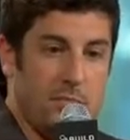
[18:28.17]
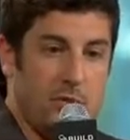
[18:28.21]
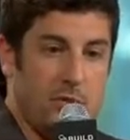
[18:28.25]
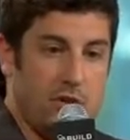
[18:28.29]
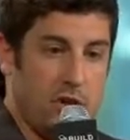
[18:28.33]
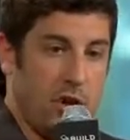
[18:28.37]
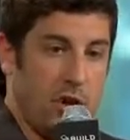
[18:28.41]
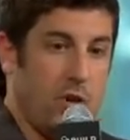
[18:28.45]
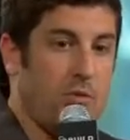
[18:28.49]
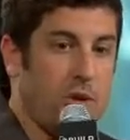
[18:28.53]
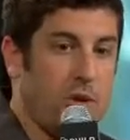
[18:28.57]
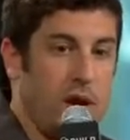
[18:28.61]

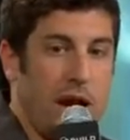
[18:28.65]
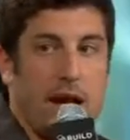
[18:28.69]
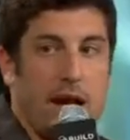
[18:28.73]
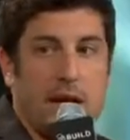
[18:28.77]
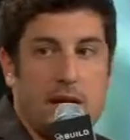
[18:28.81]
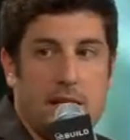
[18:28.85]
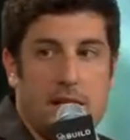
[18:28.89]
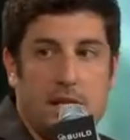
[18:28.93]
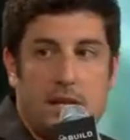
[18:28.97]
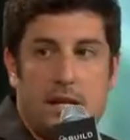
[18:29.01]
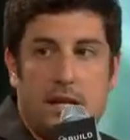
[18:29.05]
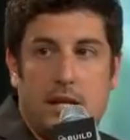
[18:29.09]
joke
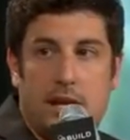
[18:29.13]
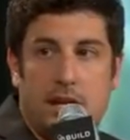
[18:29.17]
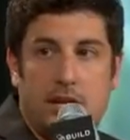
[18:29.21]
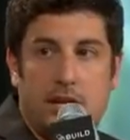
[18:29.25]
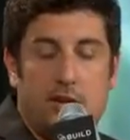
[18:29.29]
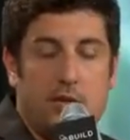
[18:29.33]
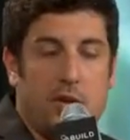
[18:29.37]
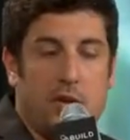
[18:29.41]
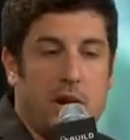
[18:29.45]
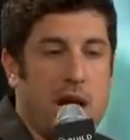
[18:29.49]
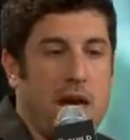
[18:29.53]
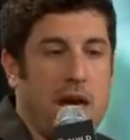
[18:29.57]
idea,
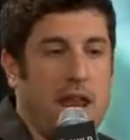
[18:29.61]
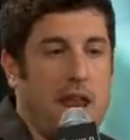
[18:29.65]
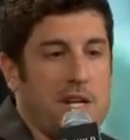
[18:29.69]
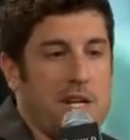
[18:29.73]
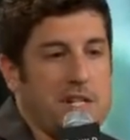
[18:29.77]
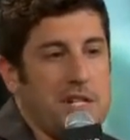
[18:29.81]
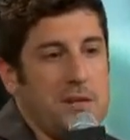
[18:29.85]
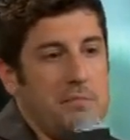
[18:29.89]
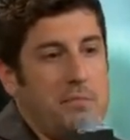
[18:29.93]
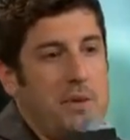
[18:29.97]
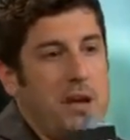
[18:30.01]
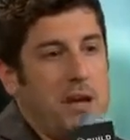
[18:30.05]
you can
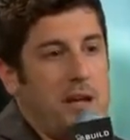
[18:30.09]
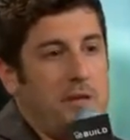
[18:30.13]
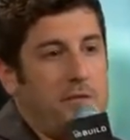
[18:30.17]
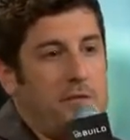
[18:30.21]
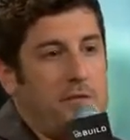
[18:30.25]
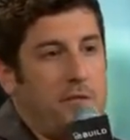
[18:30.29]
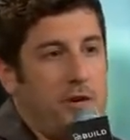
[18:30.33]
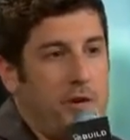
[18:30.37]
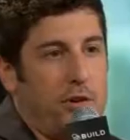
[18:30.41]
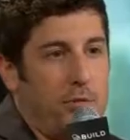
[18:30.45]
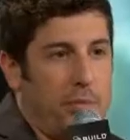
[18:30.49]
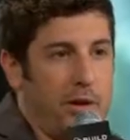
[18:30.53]
actually make it
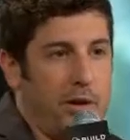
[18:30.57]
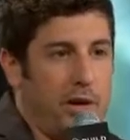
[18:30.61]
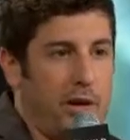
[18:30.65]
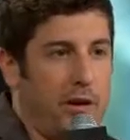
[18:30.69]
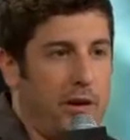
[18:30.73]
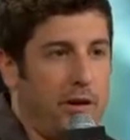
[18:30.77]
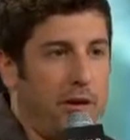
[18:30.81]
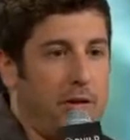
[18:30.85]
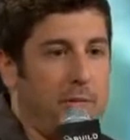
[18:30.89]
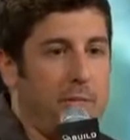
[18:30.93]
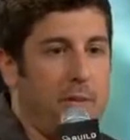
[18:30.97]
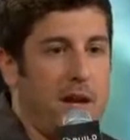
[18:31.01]
feel
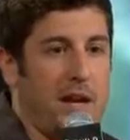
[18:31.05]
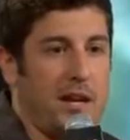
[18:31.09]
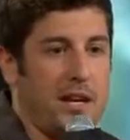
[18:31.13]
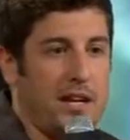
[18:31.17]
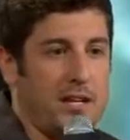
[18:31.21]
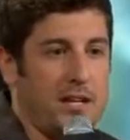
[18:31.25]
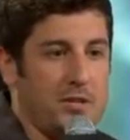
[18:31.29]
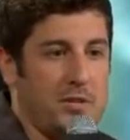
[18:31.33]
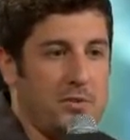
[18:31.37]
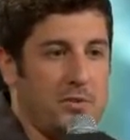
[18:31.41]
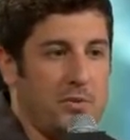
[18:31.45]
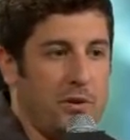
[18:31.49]
bigger and make
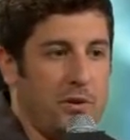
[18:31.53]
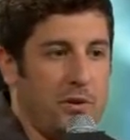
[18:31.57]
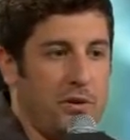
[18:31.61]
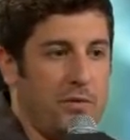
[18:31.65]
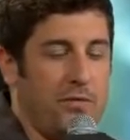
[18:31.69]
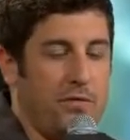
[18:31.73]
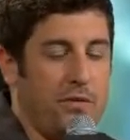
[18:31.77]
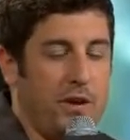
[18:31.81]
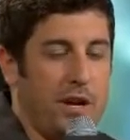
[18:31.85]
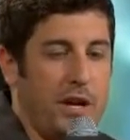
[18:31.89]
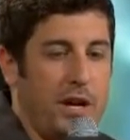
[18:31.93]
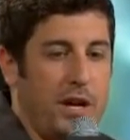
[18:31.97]
it sort
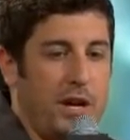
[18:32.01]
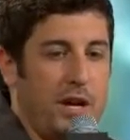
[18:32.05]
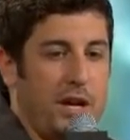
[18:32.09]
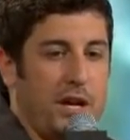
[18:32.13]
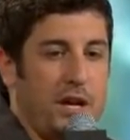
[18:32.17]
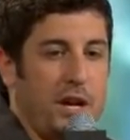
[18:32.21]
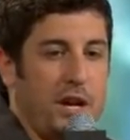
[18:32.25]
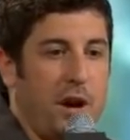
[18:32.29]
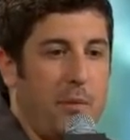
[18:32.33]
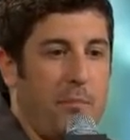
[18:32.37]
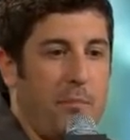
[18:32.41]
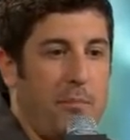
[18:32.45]
of
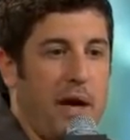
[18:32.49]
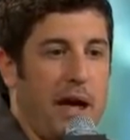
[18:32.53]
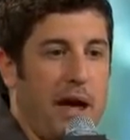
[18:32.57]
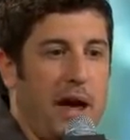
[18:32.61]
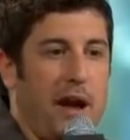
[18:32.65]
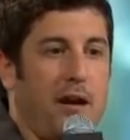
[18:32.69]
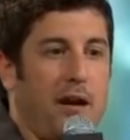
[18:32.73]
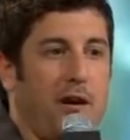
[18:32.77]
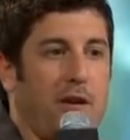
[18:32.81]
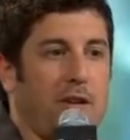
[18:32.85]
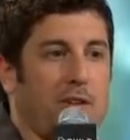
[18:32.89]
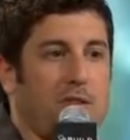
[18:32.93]

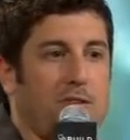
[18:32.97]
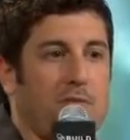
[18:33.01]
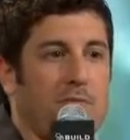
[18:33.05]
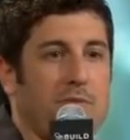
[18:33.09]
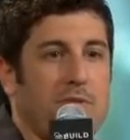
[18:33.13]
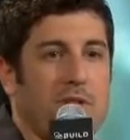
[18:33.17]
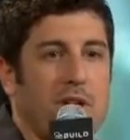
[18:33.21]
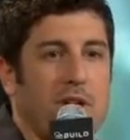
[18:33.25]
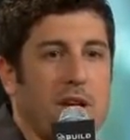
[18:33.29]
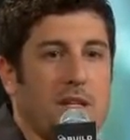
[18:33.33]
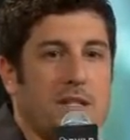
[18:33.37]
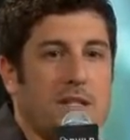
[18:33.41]
compare to
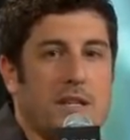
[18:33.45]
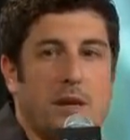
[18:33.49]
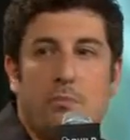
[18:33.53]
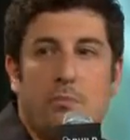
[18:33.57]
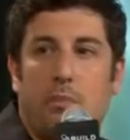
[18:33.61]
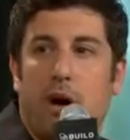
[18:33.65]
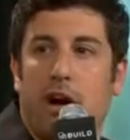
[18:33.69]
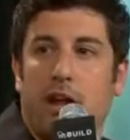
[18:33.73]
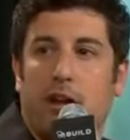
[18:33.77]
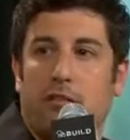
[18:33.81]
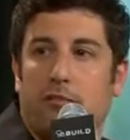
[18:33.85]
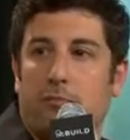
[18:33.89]
things that
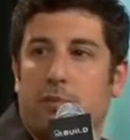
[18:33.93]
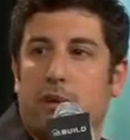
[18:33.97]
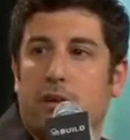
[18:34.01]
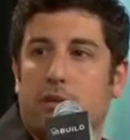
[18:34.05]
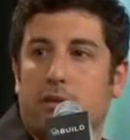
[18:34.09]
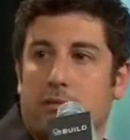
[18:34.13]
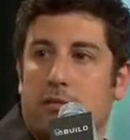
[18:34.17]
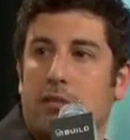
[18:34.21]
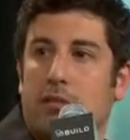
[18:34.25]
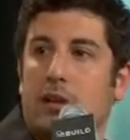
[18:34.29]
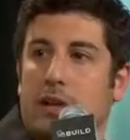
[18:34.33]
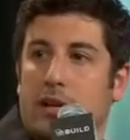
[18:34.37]
might have
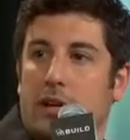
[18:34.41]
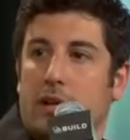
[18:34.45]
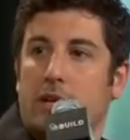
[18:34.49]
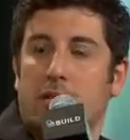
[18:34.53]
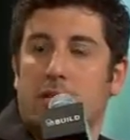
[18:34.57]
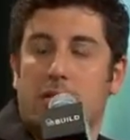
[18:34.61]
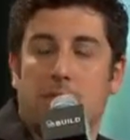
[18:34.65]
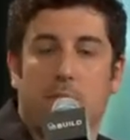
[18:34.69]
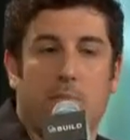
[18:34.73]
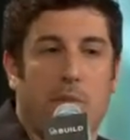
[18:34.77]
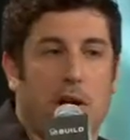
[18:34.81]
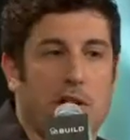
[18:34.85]
been
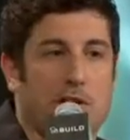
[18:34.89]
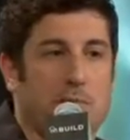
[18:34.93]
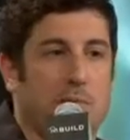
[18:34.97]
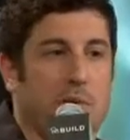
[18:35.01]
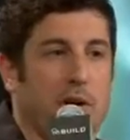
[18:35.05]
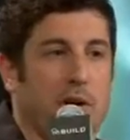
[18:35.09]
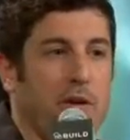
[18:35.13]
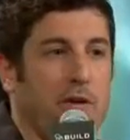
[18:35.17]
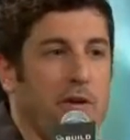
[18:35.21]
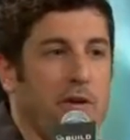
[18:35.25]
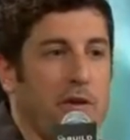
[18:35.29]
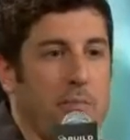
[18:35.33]
much
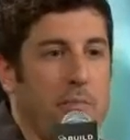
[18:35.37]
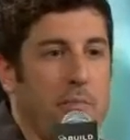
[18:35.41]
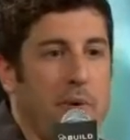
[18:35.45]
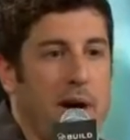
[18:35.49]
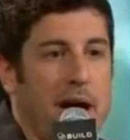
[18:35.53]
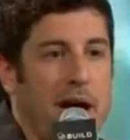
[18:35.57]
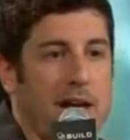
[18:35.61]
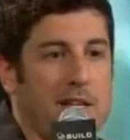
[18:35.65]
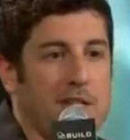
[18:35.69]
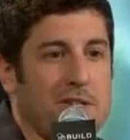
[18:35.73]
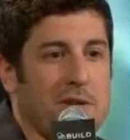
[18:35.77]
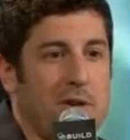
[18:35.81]
bigger in the
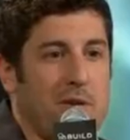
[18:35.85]
past.